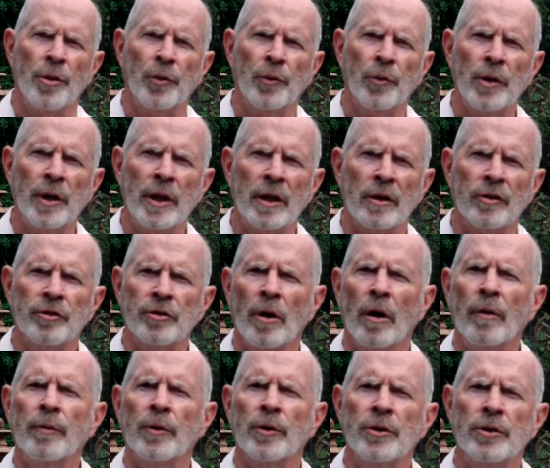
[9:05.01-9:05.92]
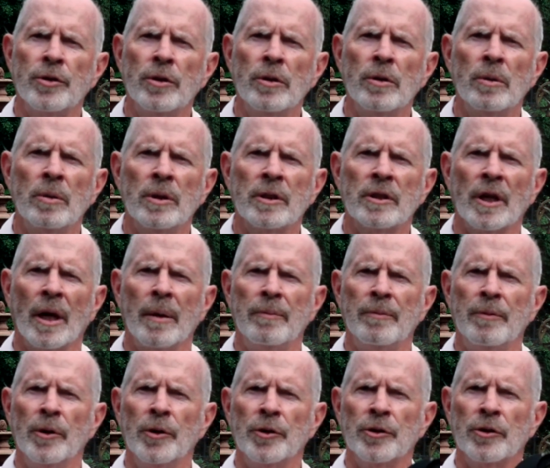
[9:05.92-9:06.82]
3 and sulfur 2
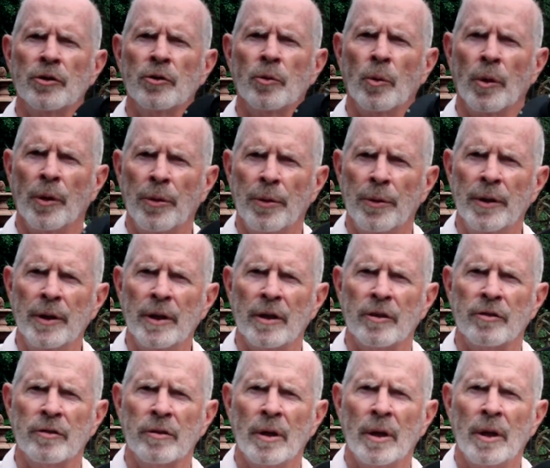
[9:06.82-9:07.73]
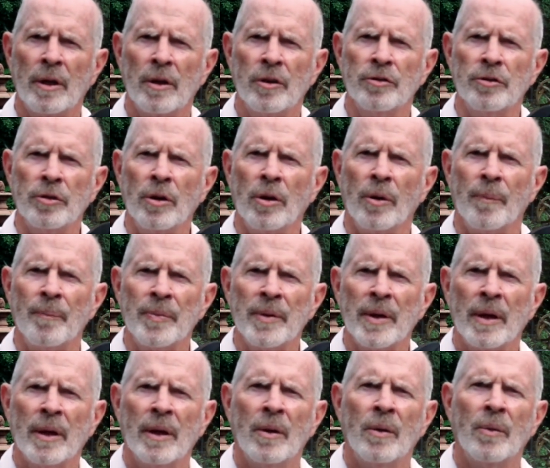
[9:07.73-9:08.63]
type filters with this. So
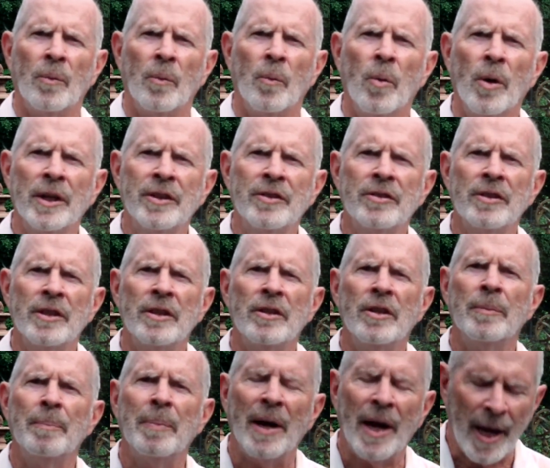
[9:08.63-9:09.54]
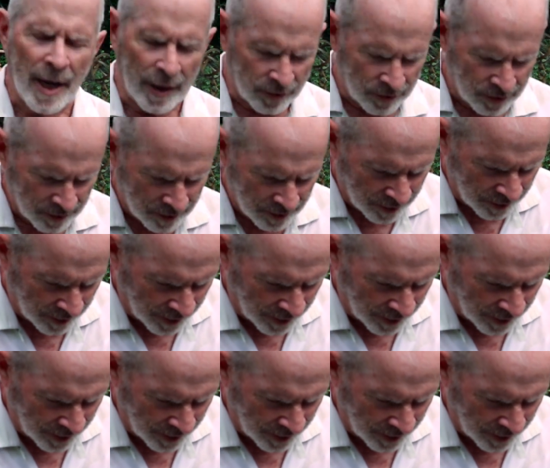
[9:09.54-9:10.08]
What's in the box?